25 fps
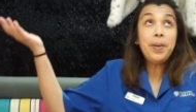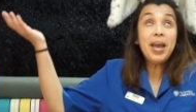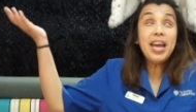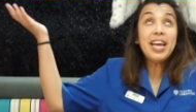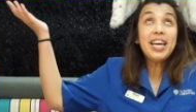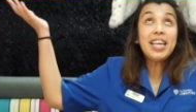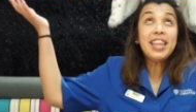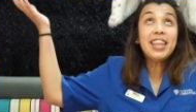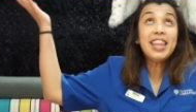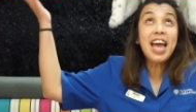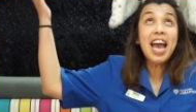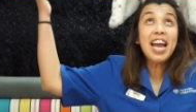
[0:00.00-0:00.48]

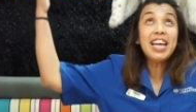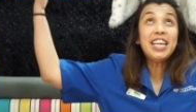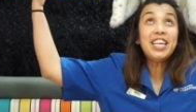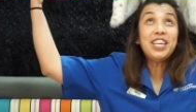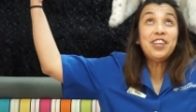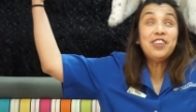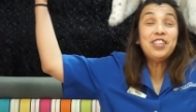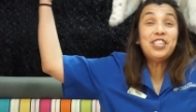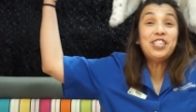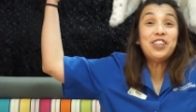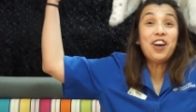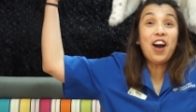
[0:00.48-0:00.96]
big thank
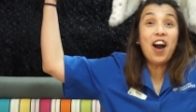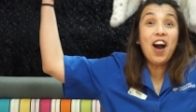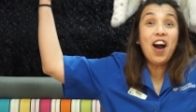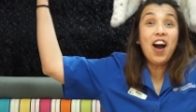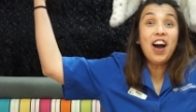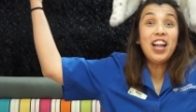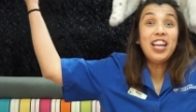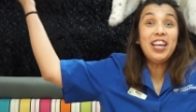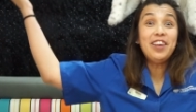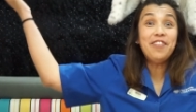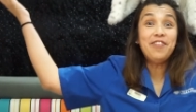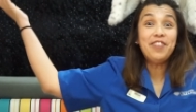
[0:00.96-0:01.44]
you to
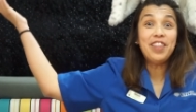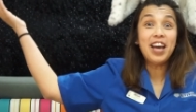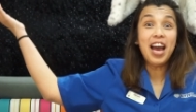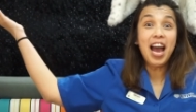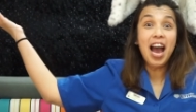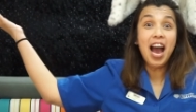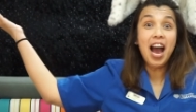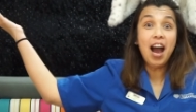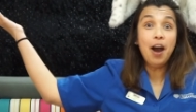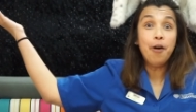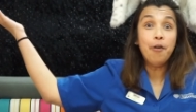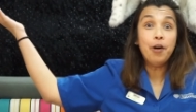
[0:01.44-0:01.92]
Olive the
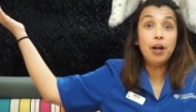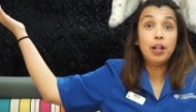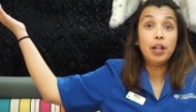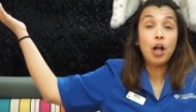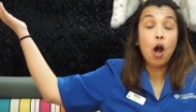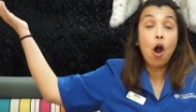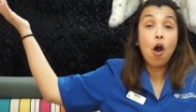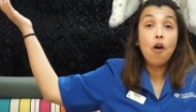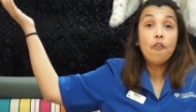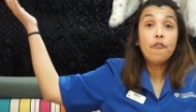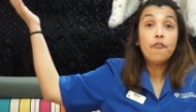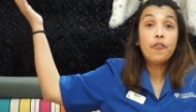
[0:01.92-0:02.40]
Owl
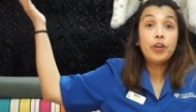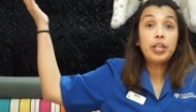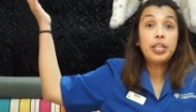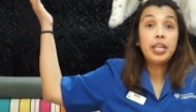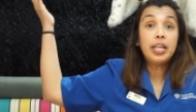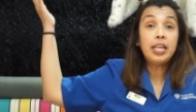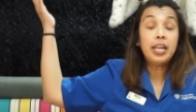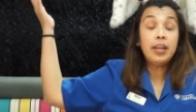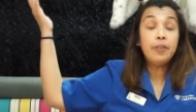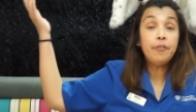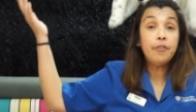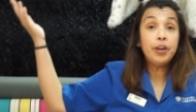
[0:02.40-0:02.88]
for
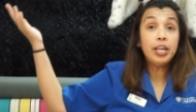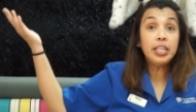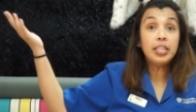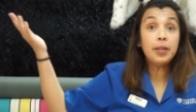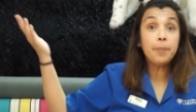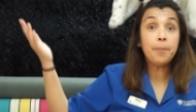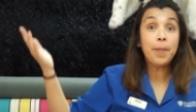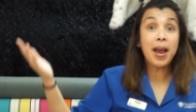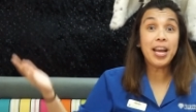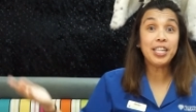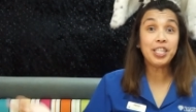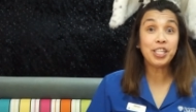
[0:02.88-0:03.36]
delivering the
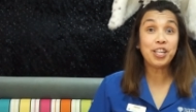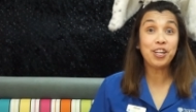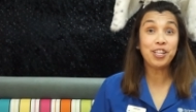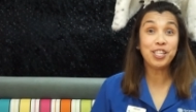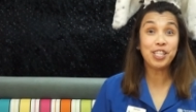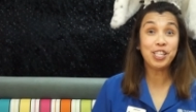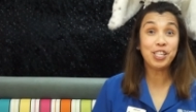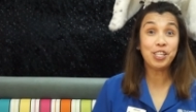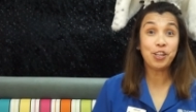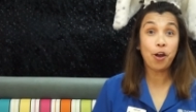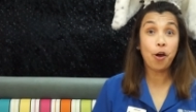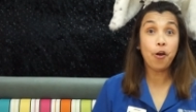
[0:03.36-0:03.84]
magical
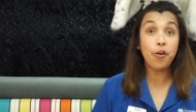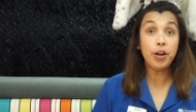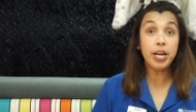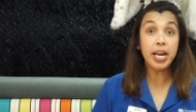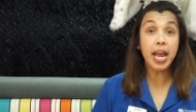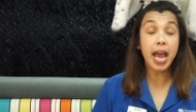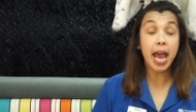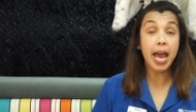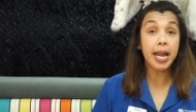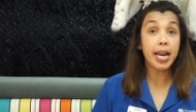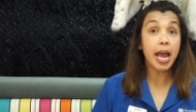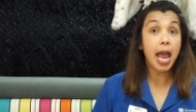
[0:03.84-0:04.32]
story
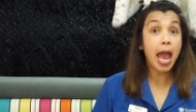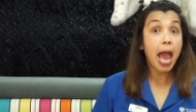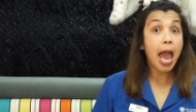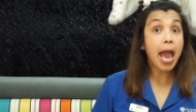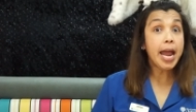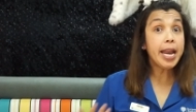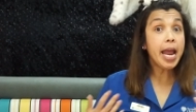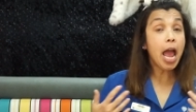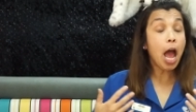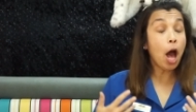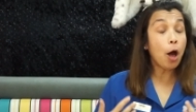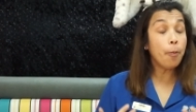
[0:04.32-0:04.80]
hat
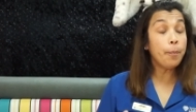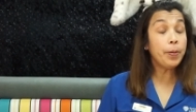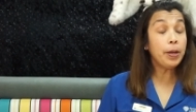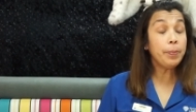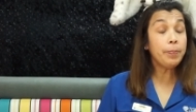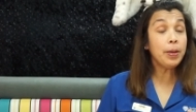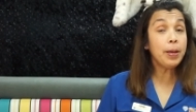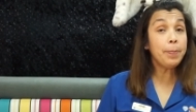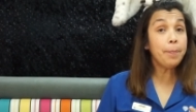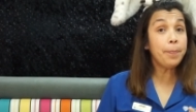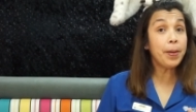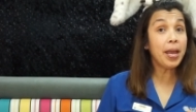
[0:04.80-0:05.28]
and helping
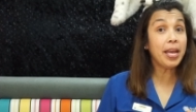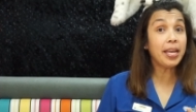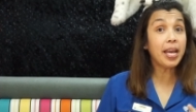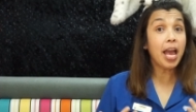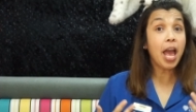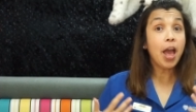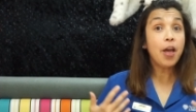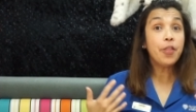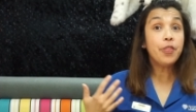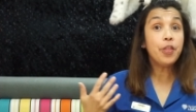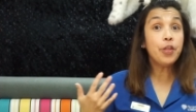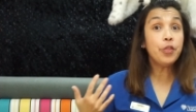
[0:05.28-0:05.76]
me pick
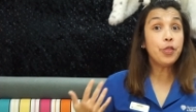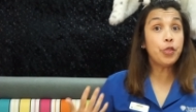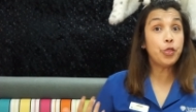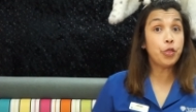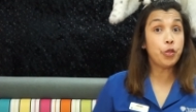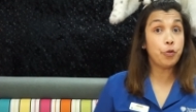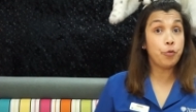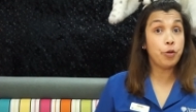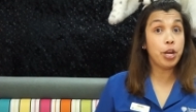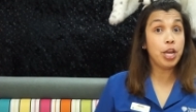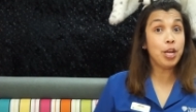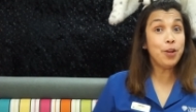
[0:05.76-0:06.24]
the
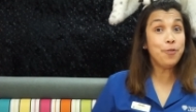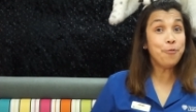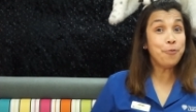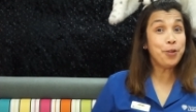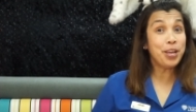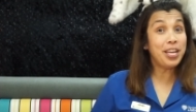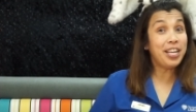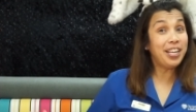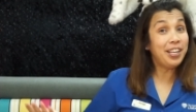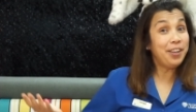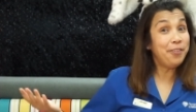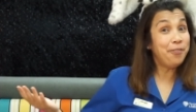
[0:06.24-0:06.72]
three
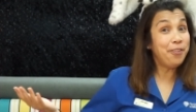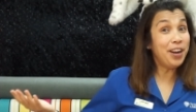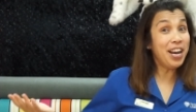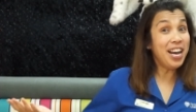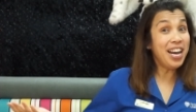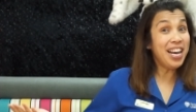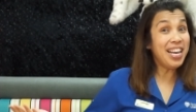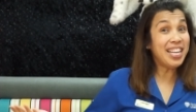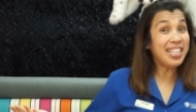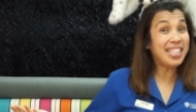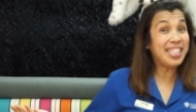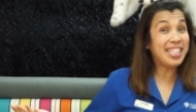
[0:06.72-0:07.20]
weekly
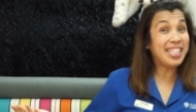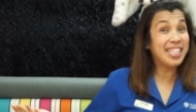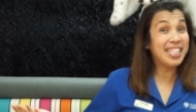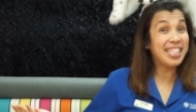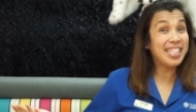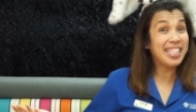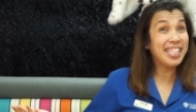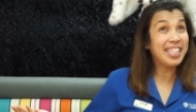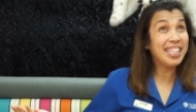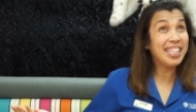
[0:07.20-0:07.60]
words.